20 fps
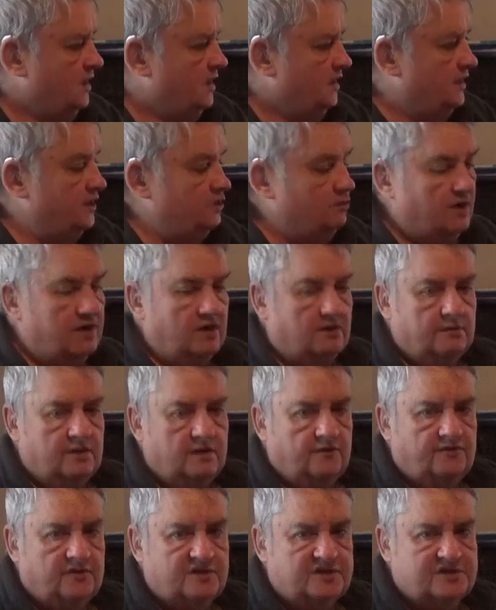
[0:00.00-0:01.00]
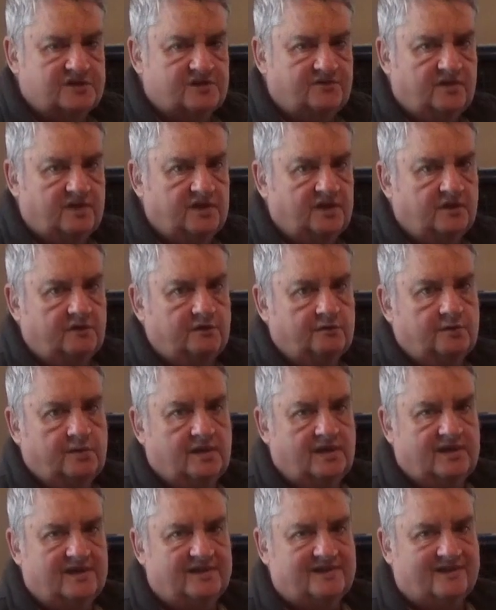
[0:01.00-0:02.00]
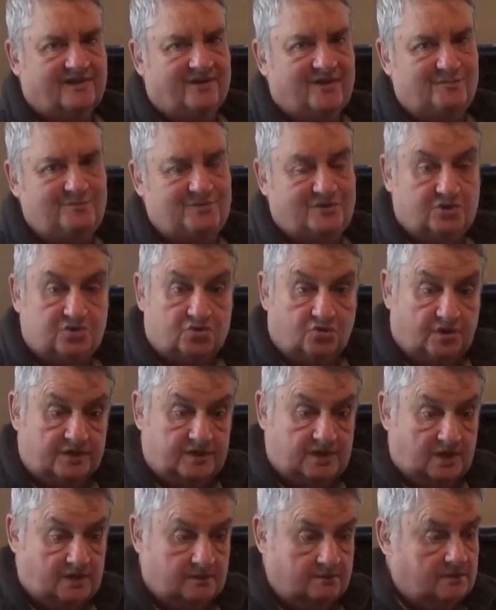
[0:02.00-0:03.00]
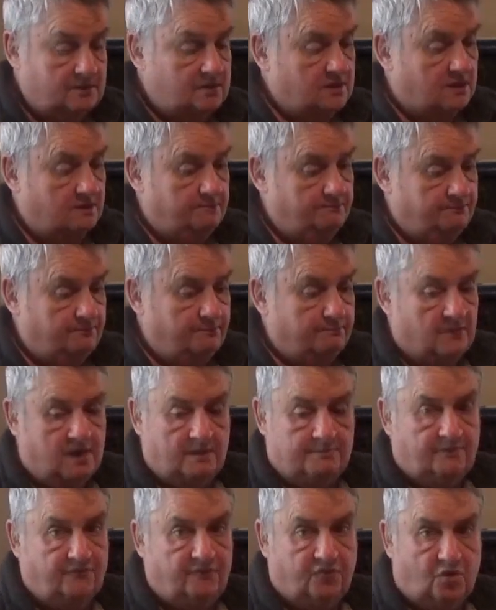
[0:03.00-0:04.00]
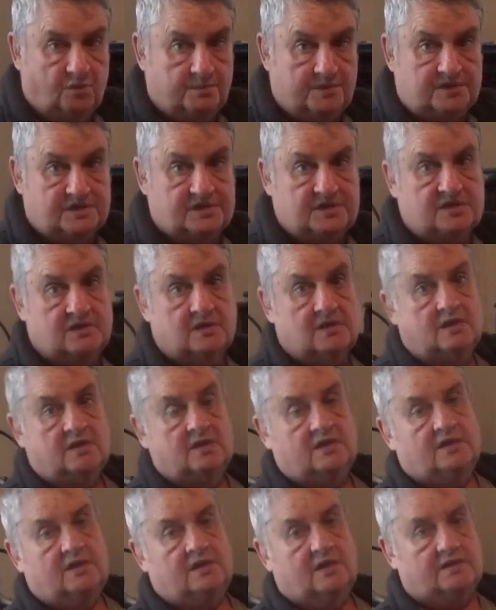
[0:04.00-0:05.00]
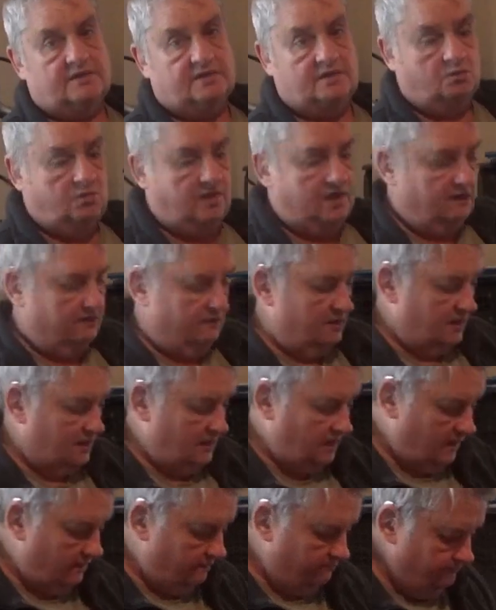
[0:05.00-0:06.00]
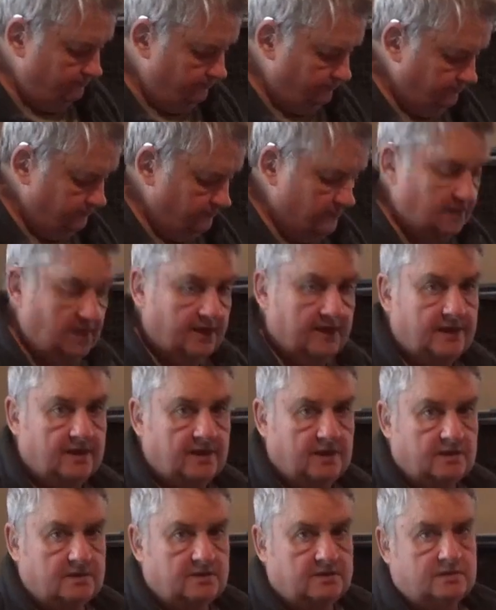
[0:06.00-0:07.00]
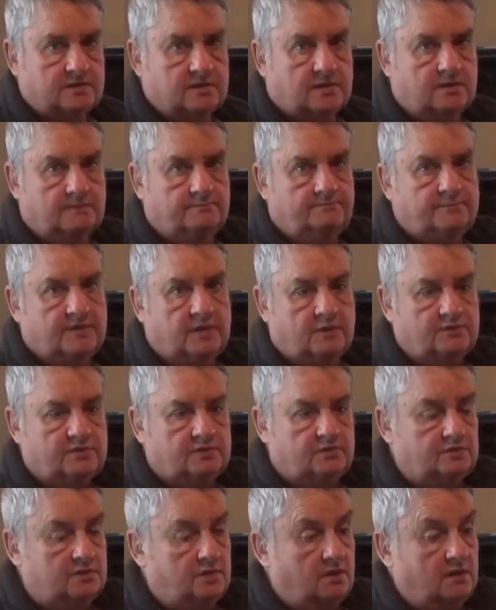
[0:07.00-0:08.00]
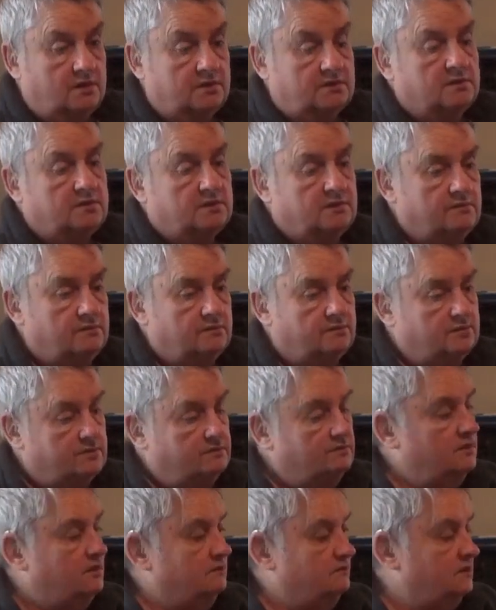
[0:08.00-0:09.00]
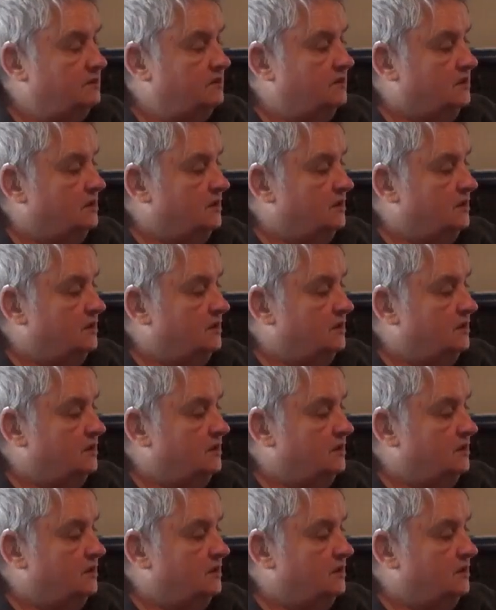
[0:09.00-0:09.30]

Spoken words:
Anyway, I'm going to finish this video, and I hope you enjoyed that my performance at the Wangaratta Club, and that was a good night. It was really good.